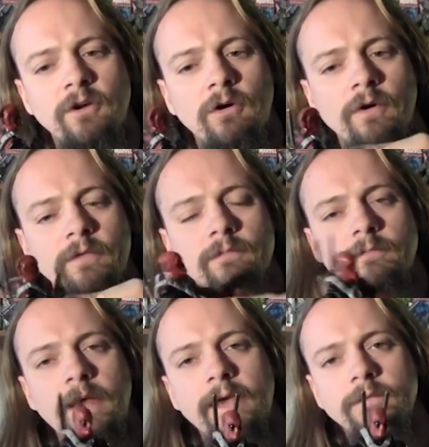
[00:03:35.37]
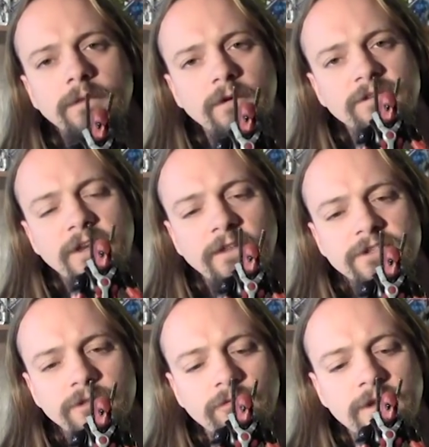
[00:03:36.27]
you all the
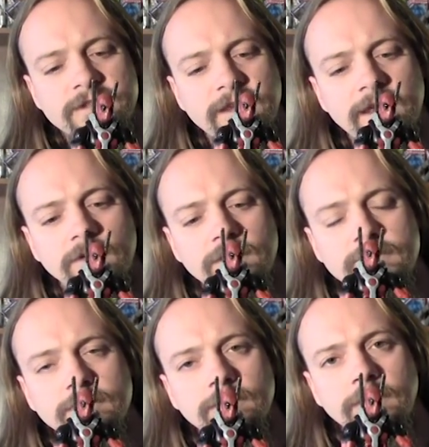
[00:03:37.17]
articulation on the wrists, ankles,